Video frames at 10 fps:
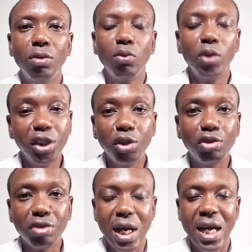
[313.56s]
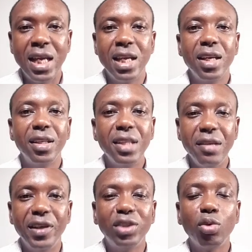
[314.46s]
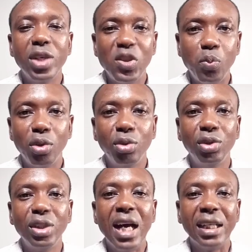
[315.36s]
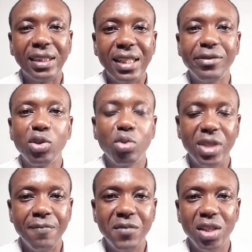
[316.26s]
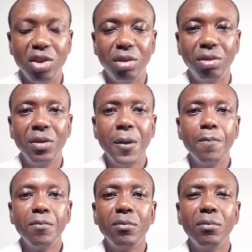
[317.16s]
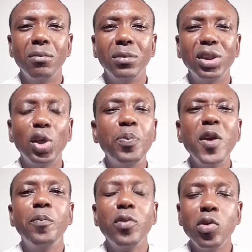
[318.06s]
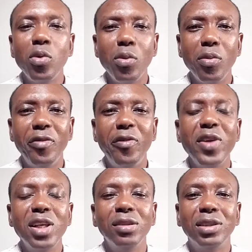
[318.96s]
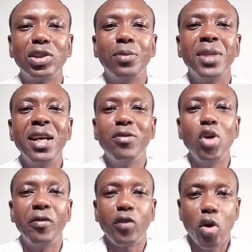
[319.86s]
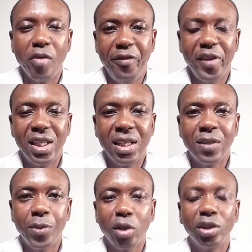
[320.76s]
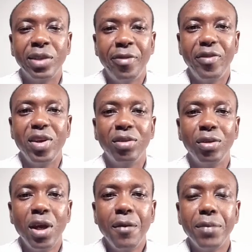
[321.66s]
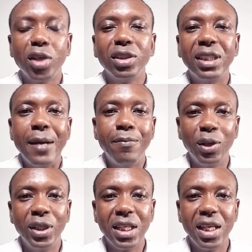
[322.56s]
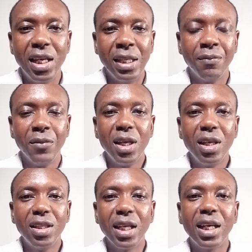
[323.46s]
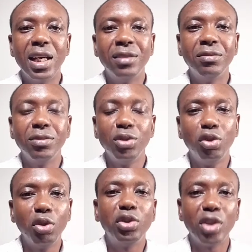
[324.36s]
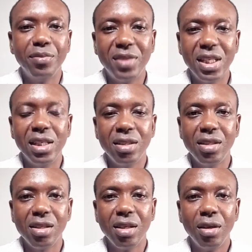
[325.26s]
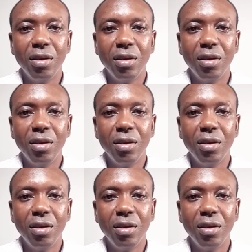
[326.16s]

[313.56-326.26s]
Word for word: we should try never to expose ourselves to temptation. Some people feel some level of confidence because they feel because they are born again, they can do some things.